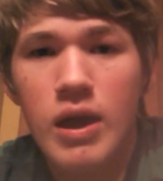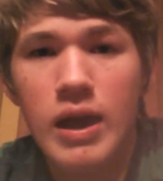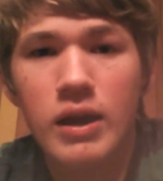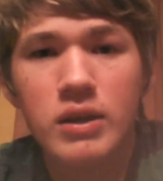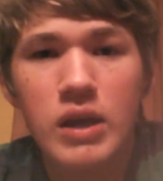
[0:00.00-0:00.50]

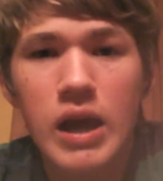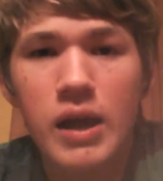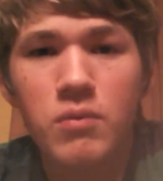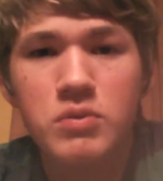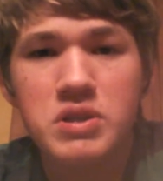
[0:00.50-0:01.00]
And
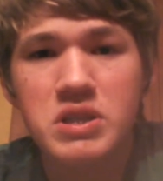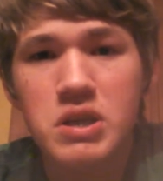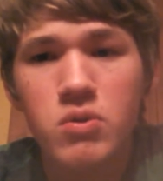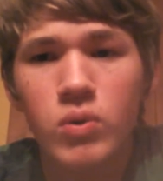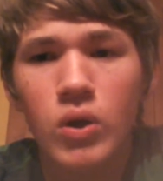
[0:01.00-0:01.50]
I will
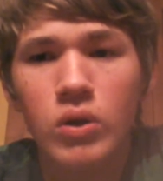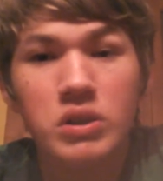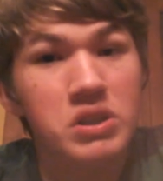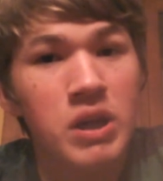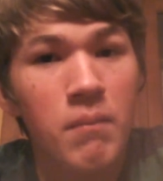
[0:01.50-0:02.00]
see you
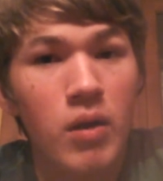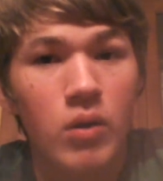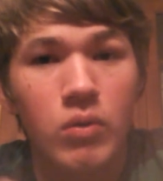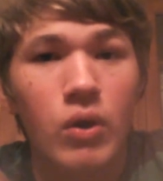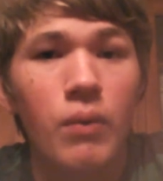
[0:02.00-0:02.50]
all
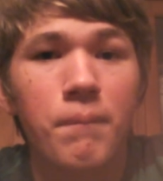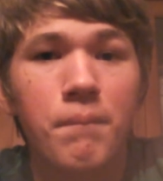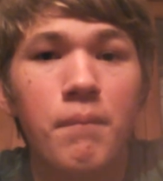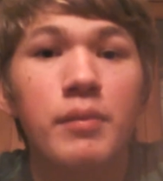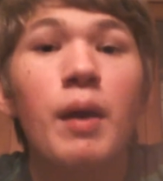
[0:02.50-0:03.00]
tomorrow.
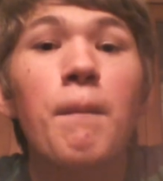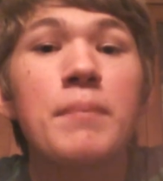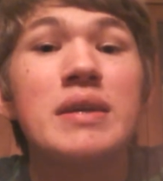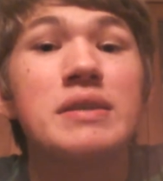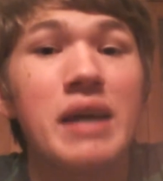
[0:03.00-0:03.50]

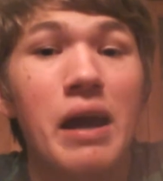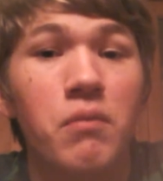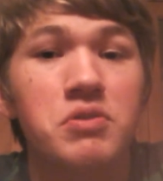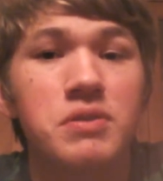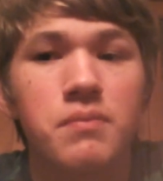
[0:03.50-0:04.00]
Peace
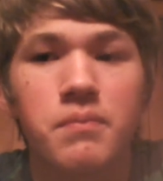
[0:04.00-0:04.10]
out.